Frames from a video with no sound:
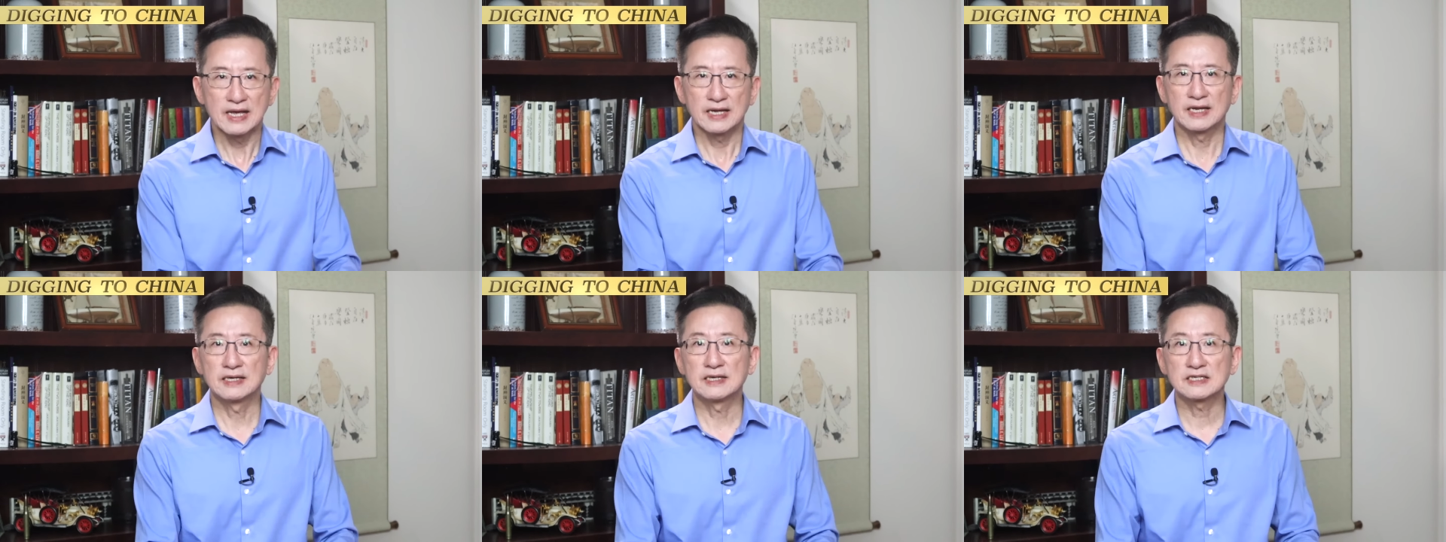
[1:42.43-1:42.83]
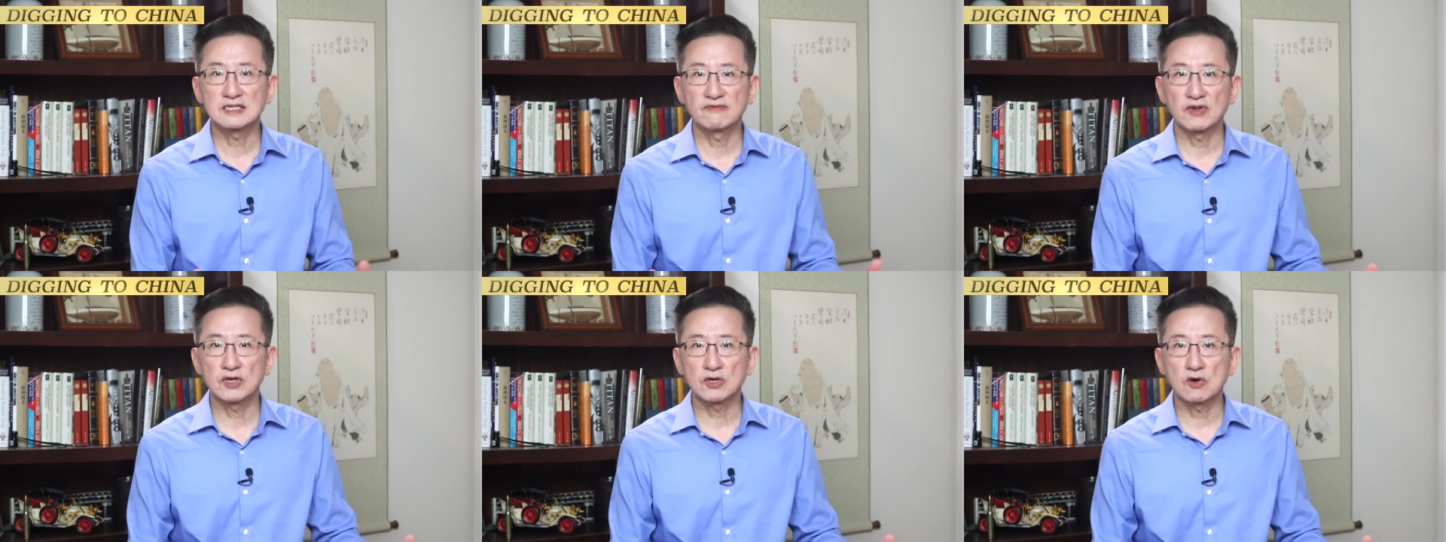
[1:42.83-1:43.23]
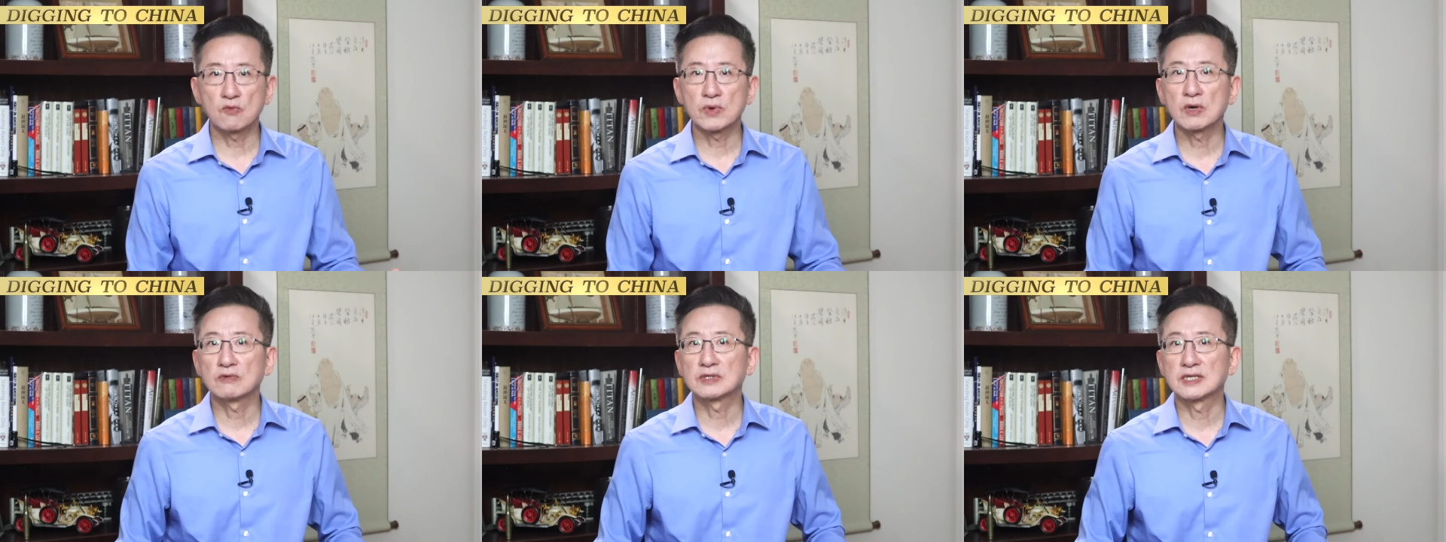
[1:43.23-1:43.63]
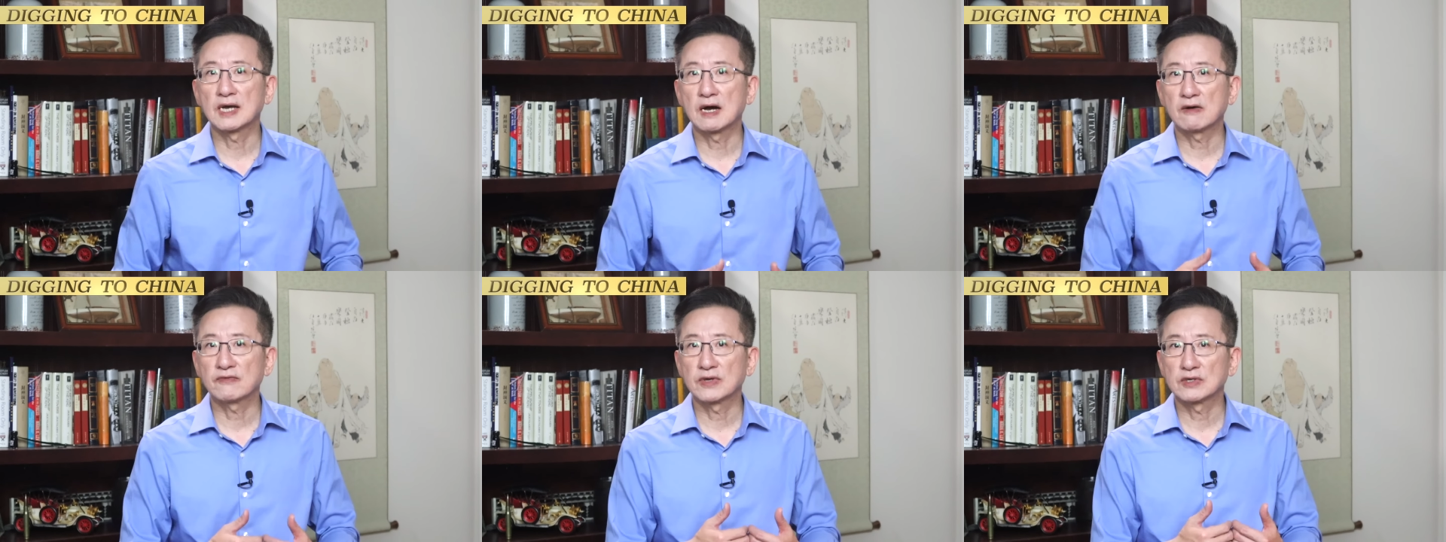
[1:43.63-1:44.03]
In this video, we'll
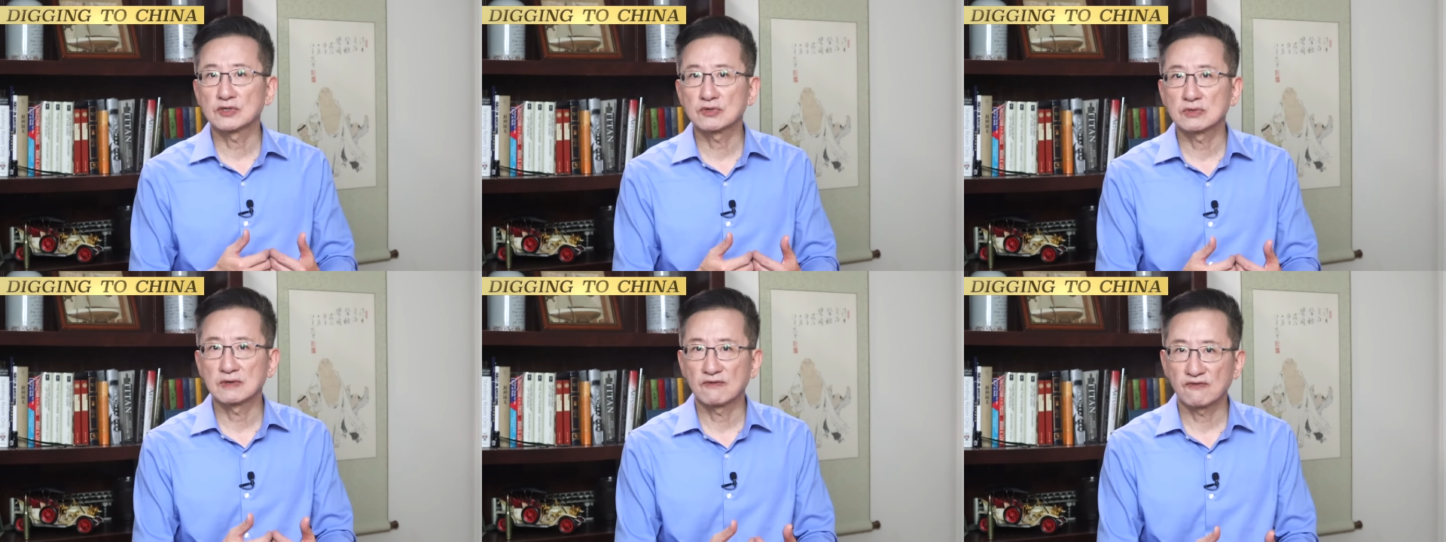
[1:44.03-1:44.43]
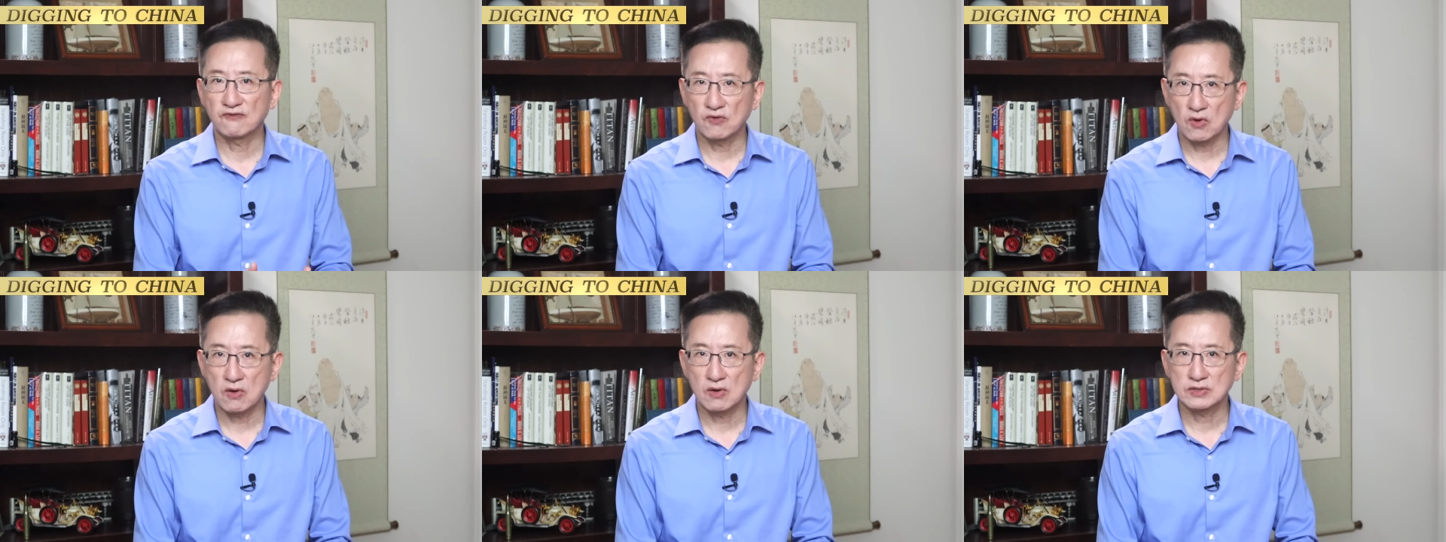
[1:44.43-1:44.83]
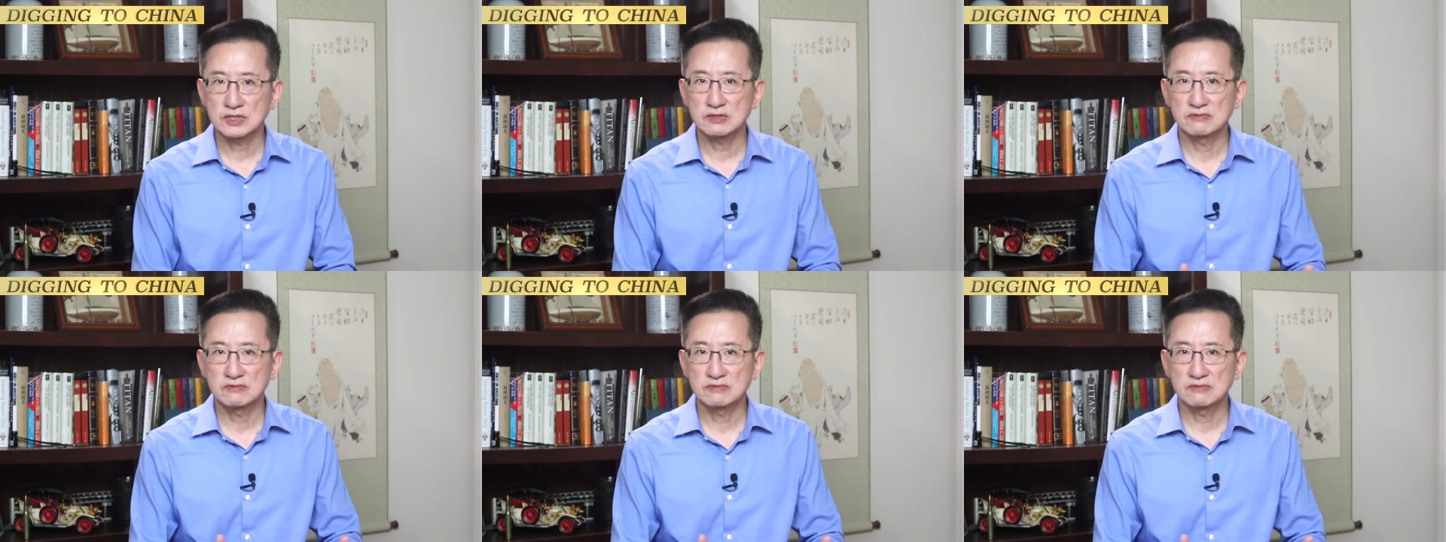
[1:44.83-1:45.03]
delve into the flaws